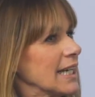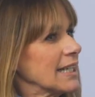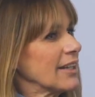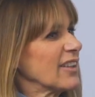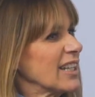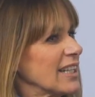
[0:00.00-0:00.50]

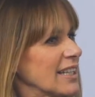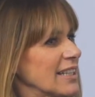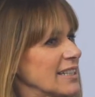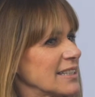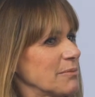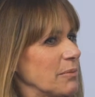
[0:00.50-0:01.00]
And I think
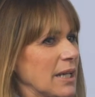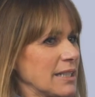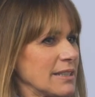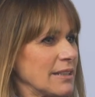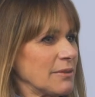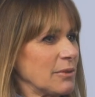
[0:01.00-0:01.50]
it doesn't
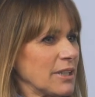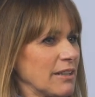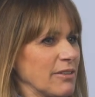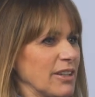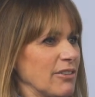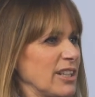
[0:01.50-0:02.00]
matter whether
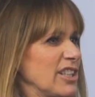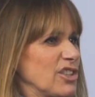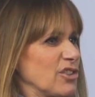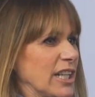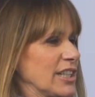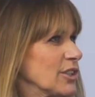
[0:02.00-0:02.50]
I've got the right
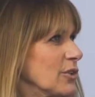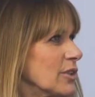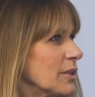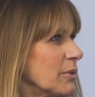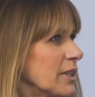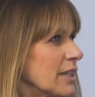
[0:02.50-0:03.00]
dress
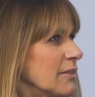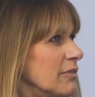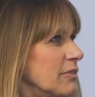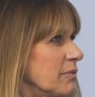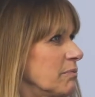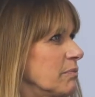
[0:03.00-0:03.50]
on or whether
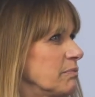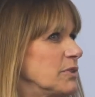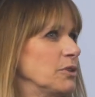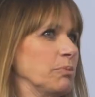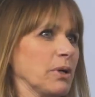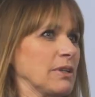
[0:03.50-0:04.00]
I've
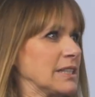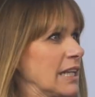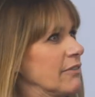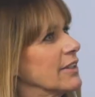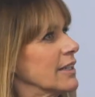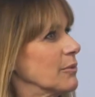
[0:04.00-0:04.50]
2 pounds
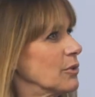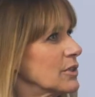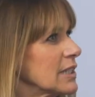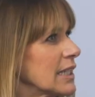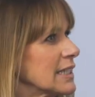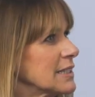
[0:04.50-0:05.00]
heavier than I
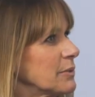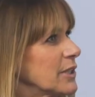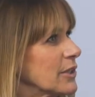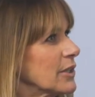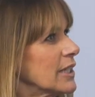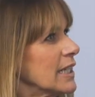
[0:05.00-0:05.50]
was last
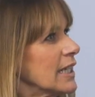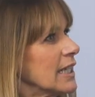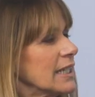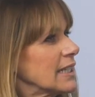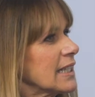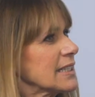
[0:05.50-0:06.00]
week, or
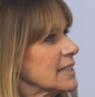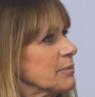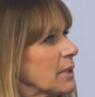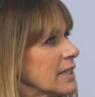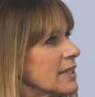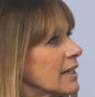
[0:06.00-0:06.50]
that
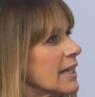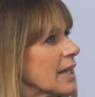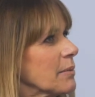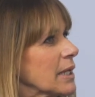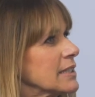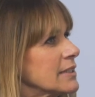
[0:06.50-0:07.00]
doesn't matter. None of
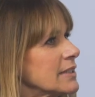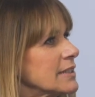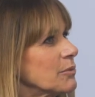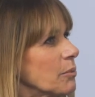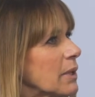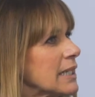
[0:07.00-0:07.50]
that
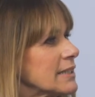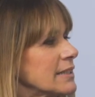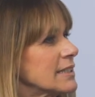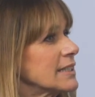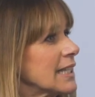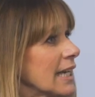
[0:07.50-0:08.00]
matters. What
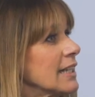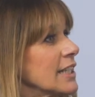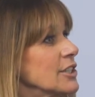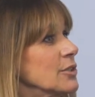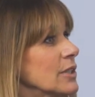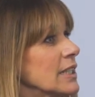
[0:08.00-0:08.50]
matters is, can
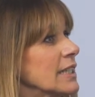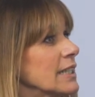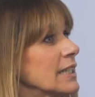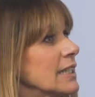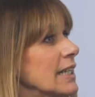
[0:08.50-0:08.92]
I do it?